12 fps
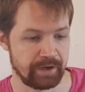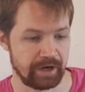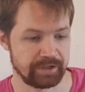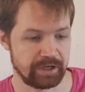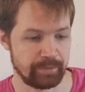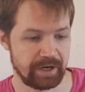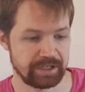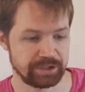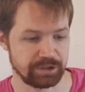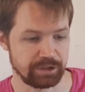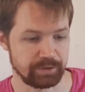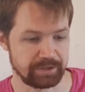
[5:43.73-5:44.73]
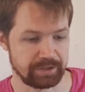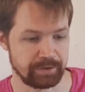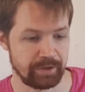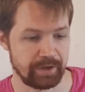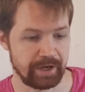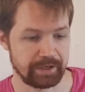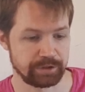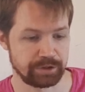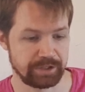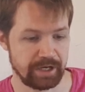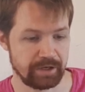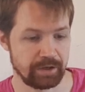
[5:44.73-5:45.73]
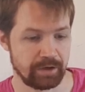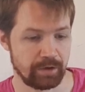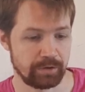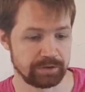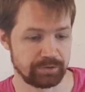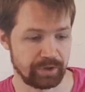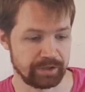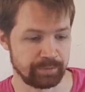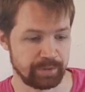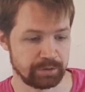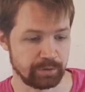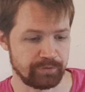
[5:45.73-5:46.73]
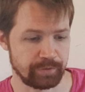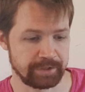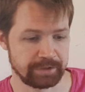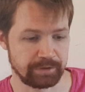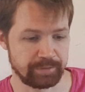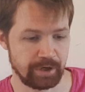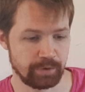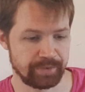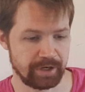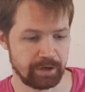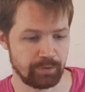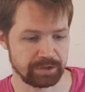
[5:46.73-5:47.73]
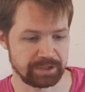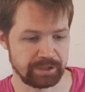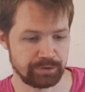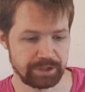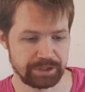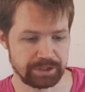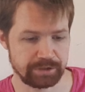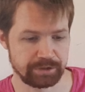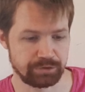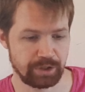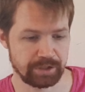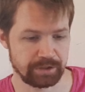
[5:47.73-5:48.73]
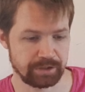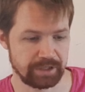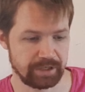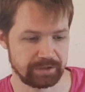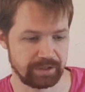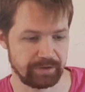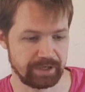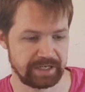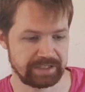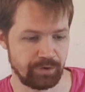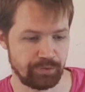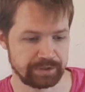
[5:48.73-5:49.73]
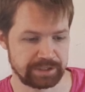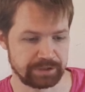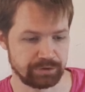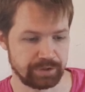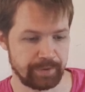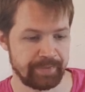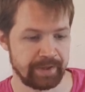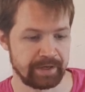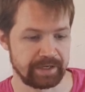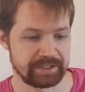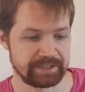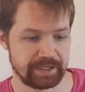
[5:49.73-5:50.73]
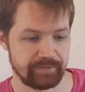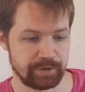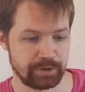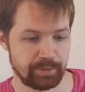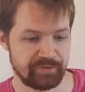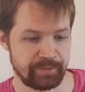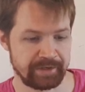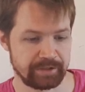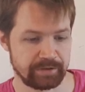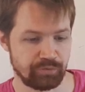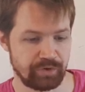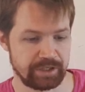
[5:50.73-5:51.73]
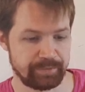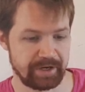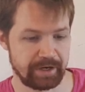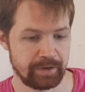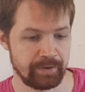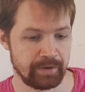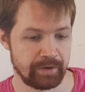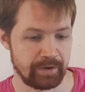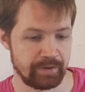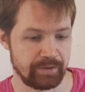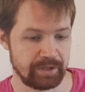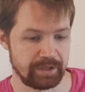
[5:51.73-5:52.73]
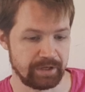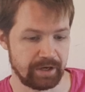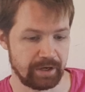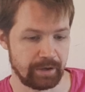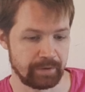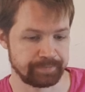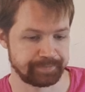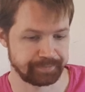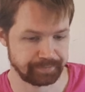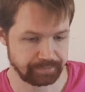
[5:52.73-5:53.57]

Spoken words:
unimaginably high today. Only when bottom fermented brown beer was increasingly drunk again in the 18th century, instead of the top fermented wheat beer, the